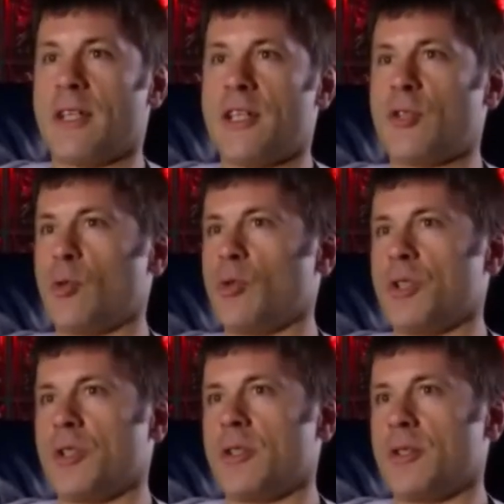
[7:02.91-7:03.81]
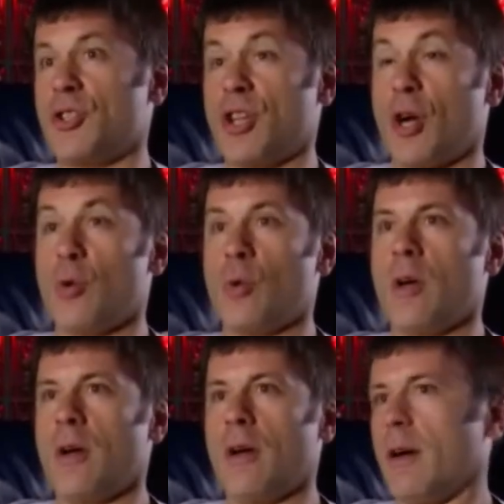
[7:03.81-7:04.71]
It's all just show
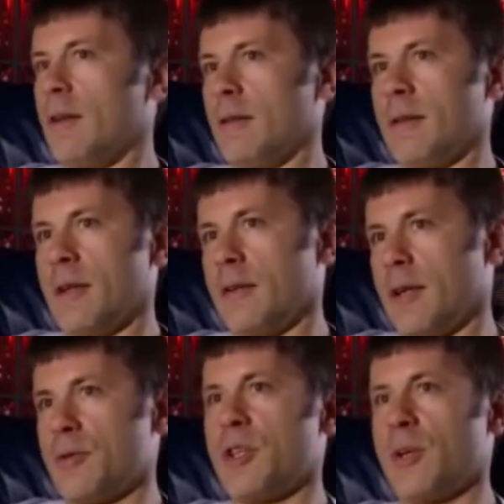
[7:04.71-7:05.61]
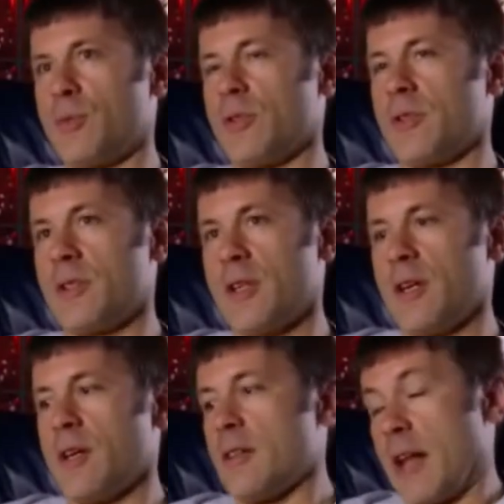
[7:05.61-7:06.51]
and no substance.
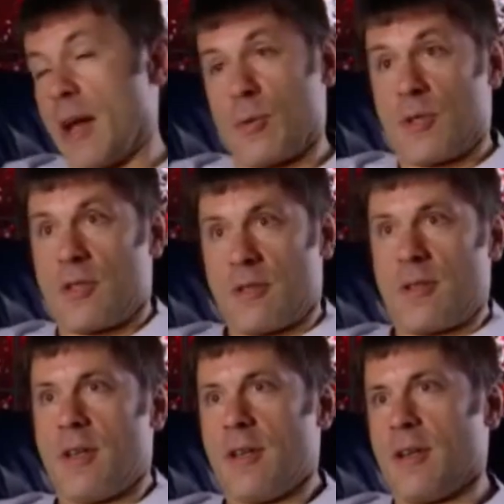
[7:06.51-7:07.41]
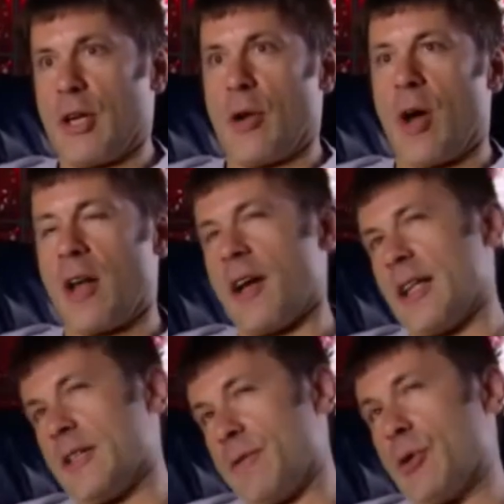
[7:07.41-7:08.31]
So that was, you know,
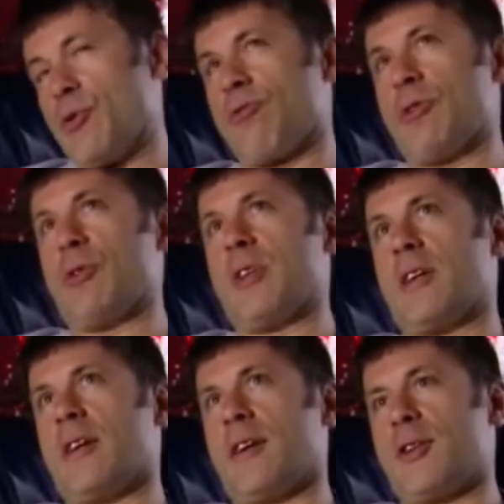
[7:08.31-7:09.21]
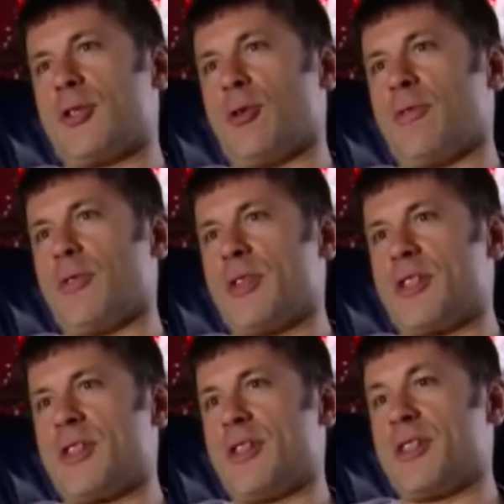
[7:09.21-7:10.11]
and it's viewed through the sort of
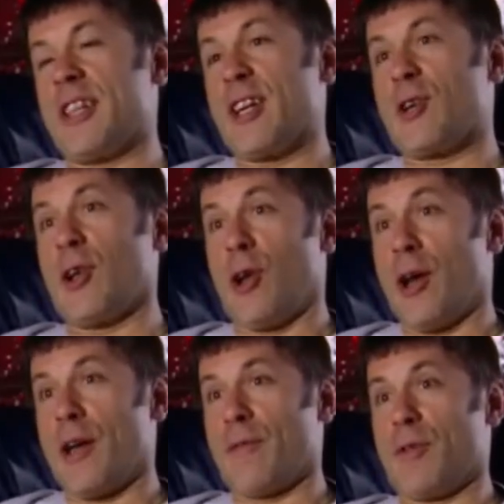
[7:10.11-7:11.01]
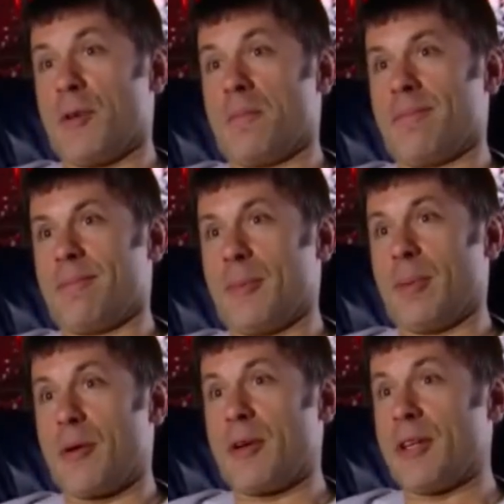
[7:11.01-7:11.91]
the cynical eye of the
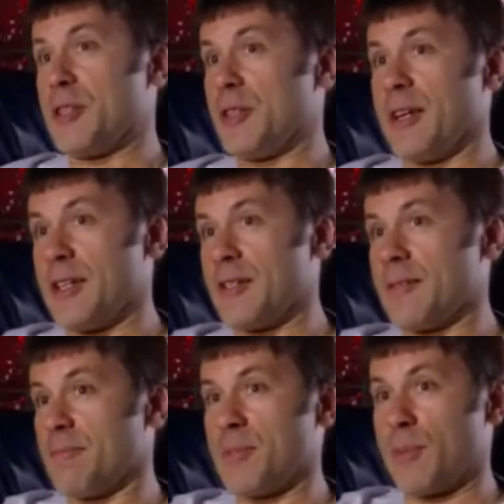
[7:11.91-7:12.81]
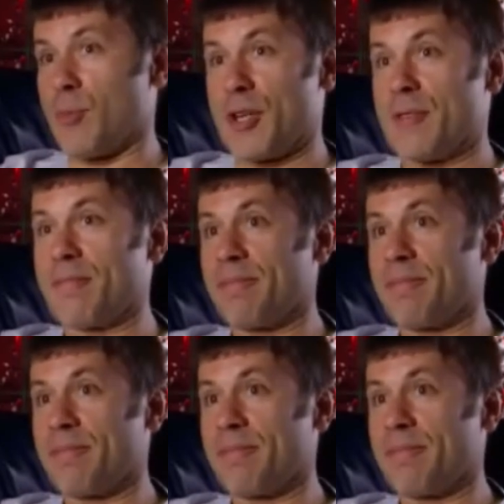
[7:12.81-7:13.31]
bloke in his submarine.